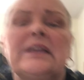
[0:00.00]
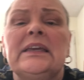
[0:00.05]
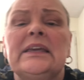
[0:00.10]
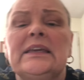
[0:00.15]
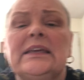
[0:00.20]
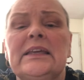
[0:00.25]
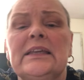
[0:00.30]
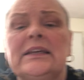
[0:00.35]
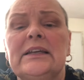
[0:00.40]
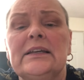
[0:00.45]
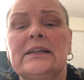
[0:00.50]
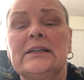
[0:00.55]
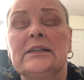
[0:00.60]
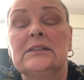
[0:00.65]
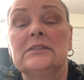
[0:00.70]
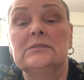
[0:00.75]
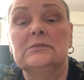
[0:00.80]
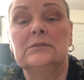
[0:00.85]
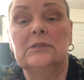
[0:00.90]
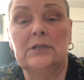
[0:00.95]
can't get it
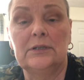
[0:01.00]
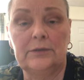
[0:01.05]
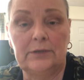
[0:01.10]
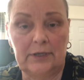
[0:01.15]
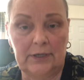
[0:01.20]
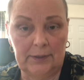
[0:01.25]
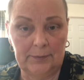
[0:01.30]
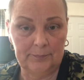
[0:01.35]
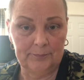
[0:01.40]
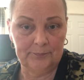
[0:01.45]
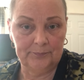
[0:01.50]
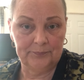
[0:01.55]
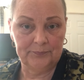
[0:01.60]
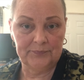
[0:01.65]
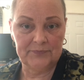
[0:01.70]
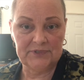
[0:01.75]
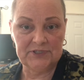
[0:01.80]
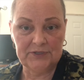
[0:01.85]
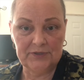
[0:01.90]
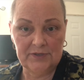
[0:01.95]
out. Okay,
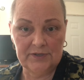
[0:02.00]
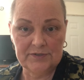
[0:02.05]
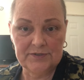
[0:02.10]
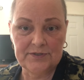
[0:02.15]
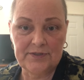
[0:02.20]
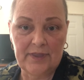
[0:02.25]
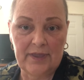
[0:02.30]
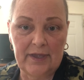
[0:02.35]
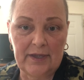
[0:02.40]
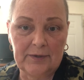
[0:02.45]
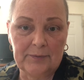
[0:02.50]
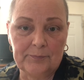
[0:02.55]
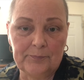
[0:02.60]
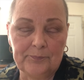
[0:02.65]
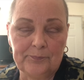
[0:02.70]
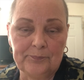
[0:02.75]
so there's that.